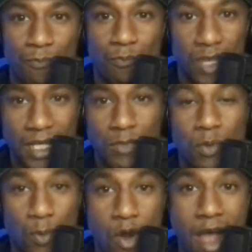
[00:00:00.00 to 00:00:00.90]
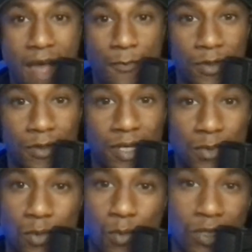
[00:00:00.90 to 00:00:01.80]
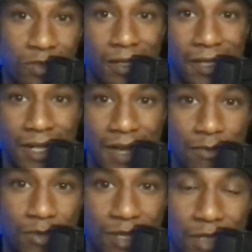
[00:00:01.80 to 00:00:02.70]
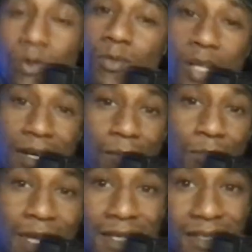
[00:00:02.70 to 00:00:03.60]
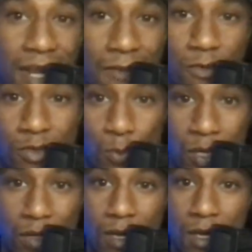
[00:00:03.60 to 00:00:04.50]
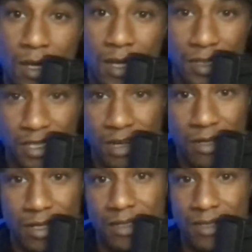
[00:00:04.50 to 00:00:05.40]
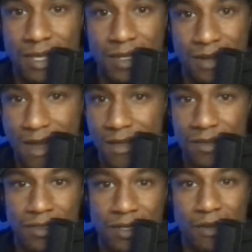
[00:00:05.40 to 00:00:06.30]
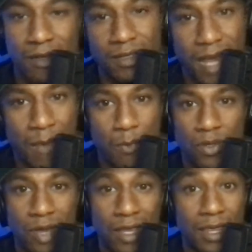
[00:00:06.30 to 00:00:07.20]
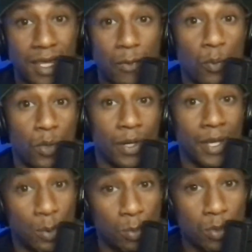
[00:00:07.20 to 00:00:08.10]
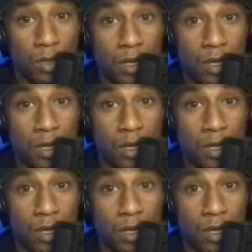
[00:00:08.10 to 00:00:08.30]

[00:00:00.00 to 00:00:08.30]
That's what we're after. That's what we're trying to get after, and that's what I'm trying to help you guys get after as well. And sharing this knowledge, sharing this game with you, I think will help.